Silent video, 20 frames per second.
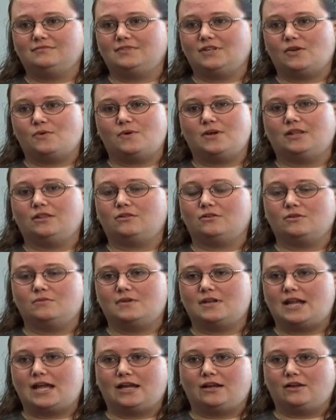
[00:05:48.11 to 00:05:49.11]
going through
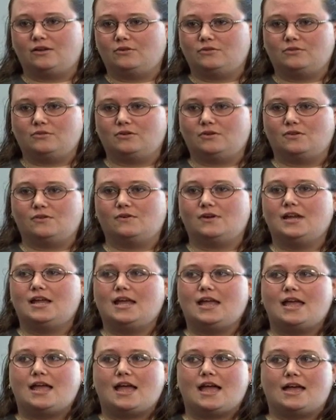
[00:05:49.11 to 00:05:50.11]
what I go through,
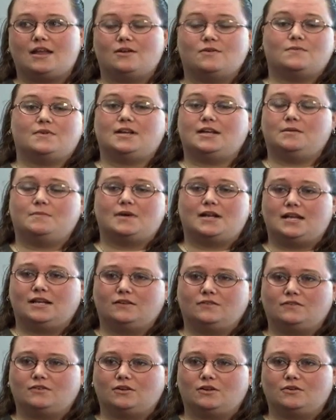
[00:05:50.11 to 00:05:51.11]
I don't want anybody
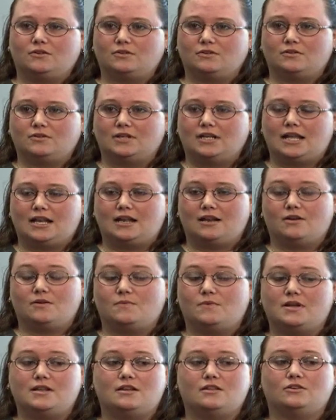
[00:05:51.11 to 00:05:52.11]
else to go through it, and I don't
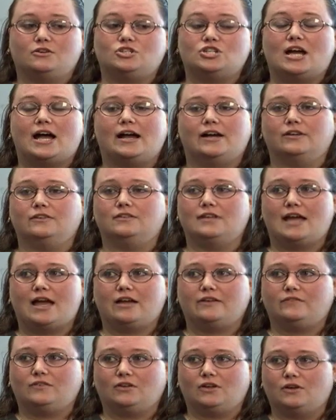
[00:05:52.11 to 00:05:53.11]
want another child to
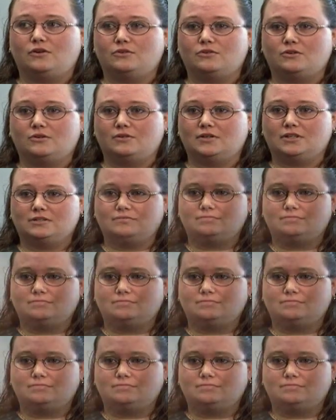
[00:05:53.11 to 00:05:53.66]
have to go through it.